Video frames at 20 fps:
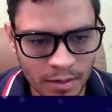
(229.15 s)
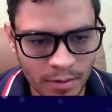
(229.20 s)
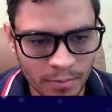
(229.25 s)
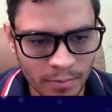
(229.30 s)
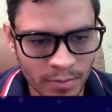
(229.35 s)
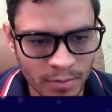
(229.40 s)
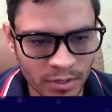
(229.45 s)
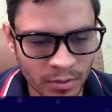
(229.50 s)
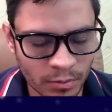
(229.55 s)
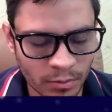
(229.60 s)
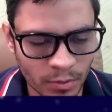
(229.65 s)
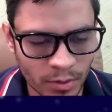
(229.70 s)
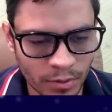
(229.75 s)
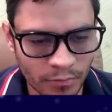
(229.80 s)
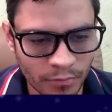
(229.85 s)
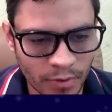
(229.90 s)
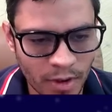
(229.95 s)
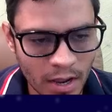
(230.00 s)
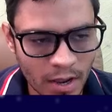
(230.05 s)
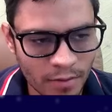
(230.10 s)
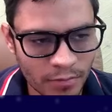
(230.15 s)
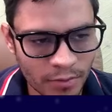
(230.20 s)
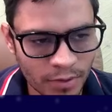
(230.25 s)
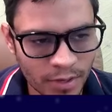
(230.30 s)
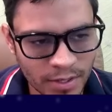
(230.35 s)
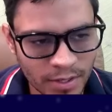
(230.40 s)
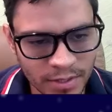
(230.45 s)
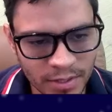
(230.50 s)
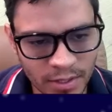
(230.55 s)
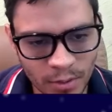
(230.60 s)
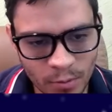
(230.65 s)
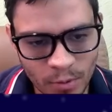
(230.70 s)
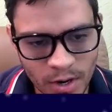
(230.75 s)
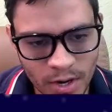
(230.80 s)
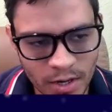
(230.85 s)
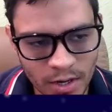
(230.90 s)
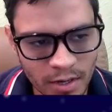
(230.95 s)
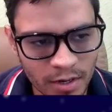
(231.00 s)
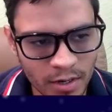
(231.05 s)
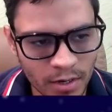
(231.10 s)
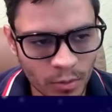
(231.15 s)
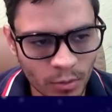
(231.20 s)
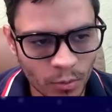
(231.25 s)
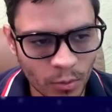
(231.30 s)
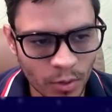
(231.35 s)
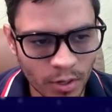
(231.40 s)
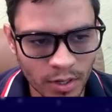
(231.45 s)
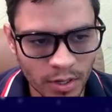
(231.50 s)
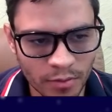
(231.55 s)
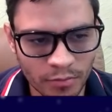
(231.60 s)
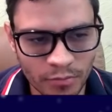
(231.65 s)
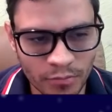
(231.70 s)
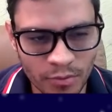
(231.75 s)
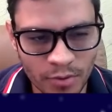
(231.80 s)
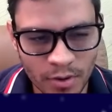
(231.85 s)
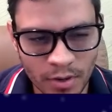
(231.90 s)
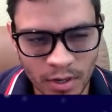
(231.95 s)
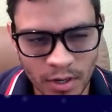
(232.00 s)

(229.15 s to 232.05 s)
Bishop to f5, king c1, queen a4,